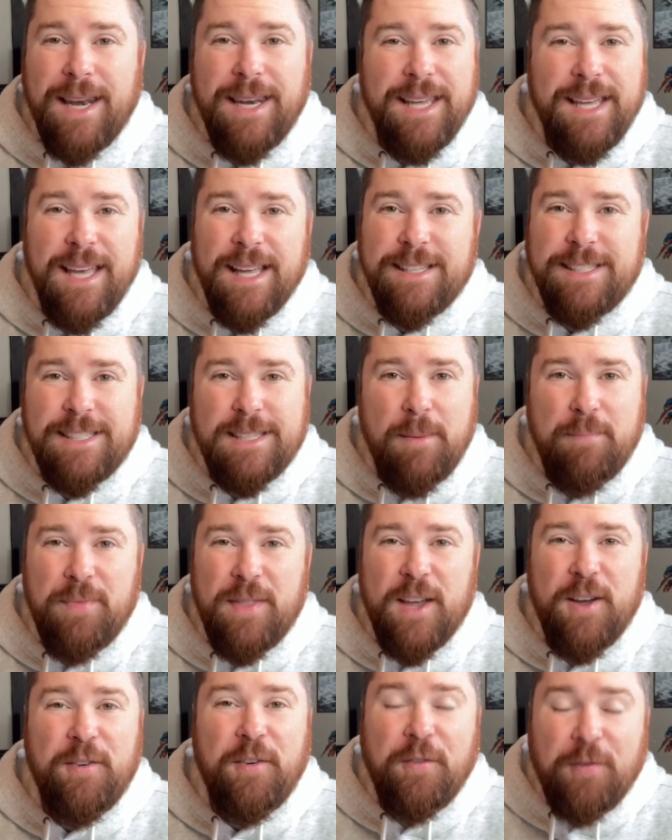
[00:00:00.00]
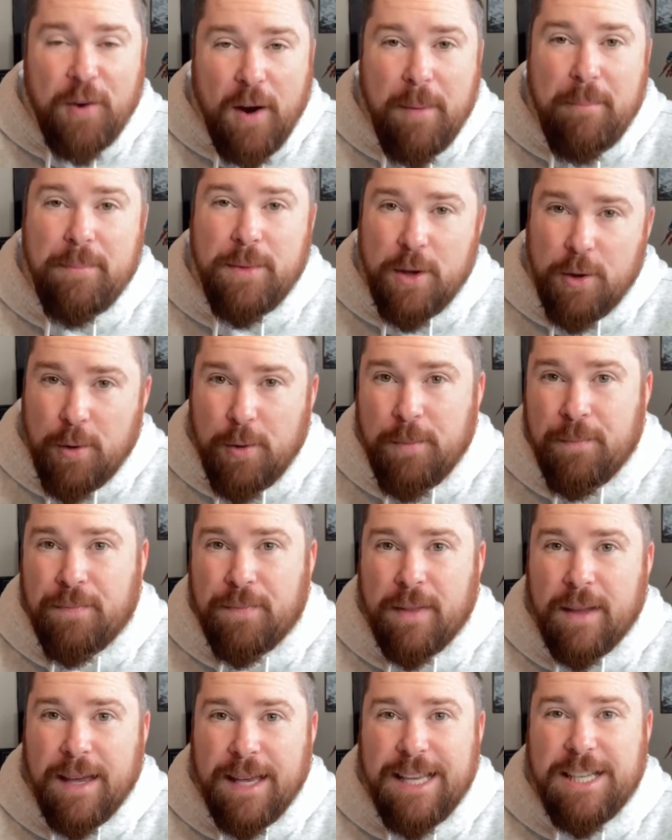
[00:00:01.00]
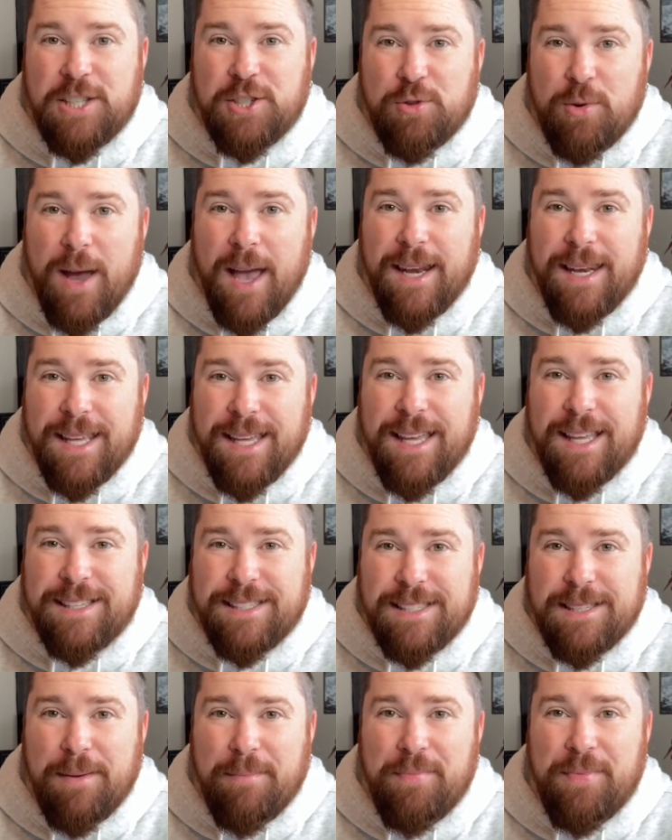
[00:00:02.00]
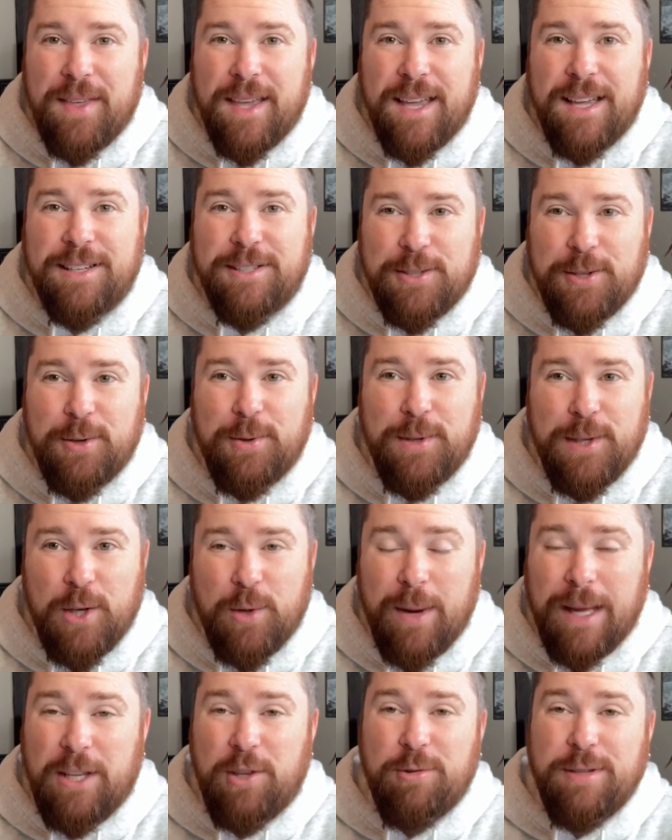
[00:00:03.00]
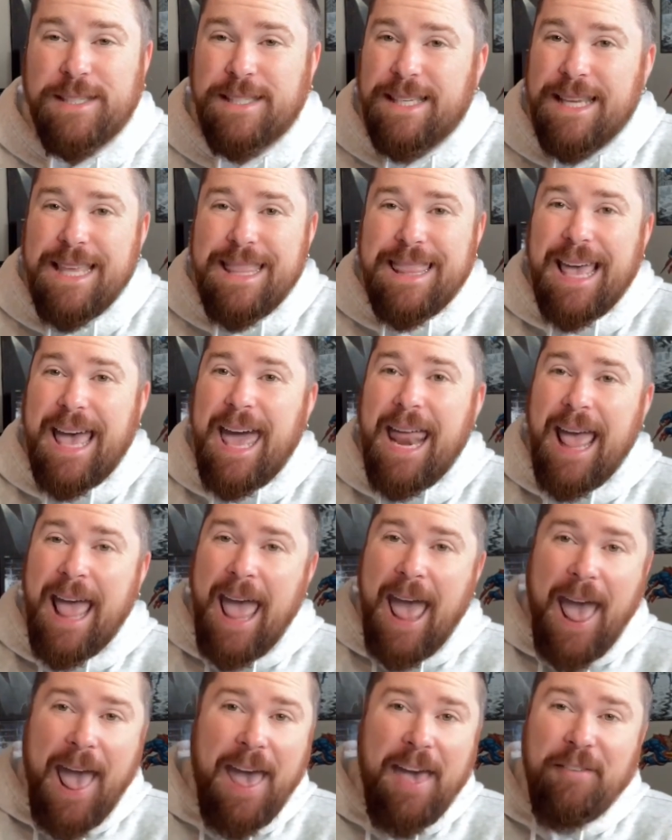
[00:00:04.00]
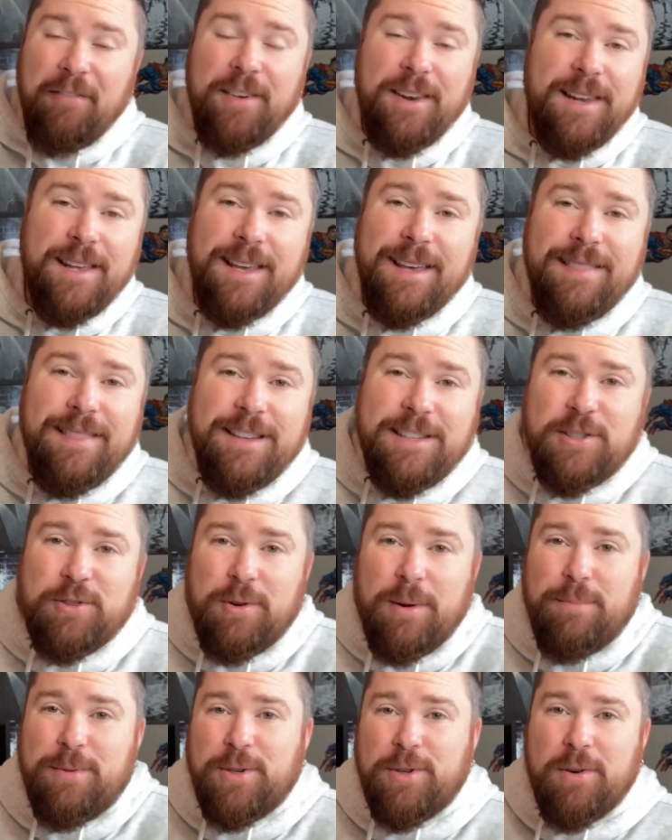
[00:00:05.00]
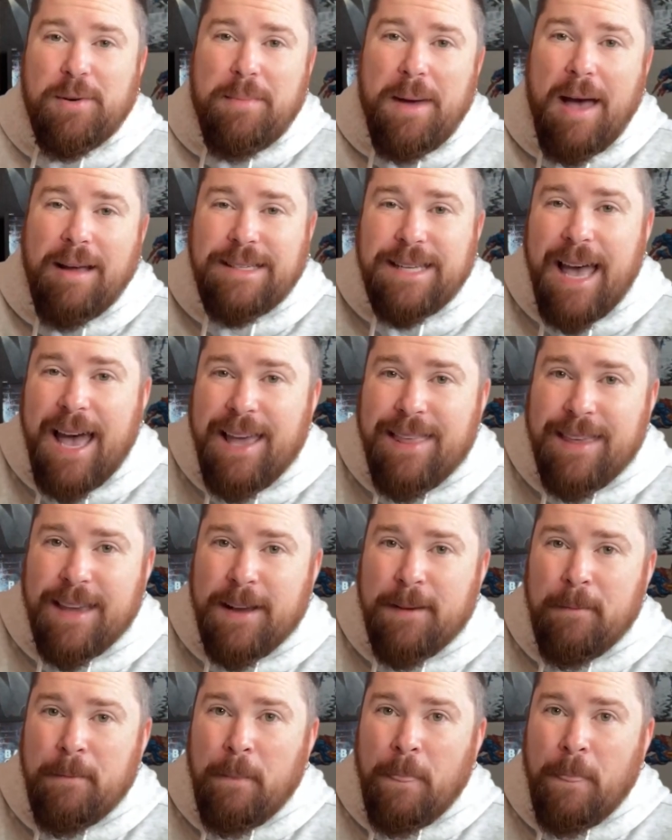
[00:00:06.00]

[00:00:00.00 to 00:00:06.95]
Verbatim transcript: to get something from you, He's trying to get something to you. And you see that evident in this scripture about tithing.